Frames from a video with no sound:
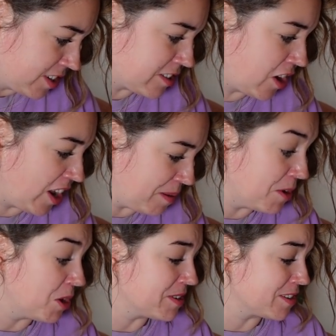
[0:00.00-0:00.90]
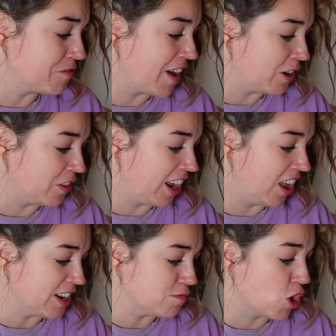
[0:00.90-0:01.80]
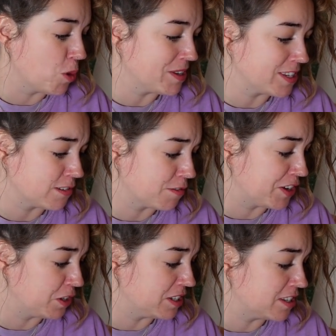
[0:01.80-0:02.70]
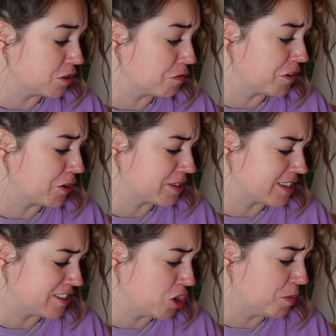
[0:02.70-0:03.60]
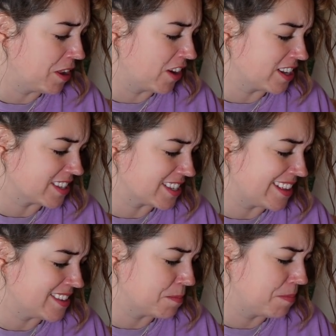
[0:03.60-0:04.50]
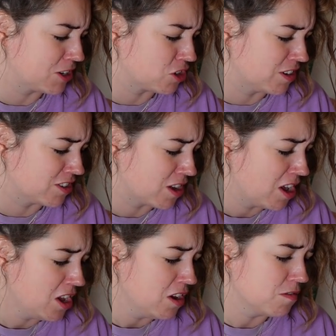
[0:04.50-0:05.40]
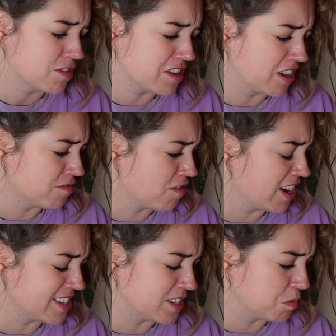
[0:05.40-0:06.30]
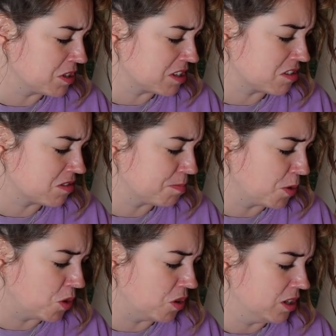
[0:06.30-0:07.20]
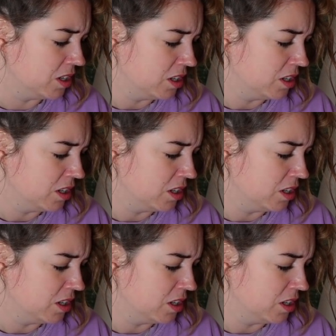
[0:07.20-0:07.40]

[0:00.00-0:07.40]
Silent moments unveil the light. Romance is revealed in soft focus as the orb of the night descends and passionate sun rises once more.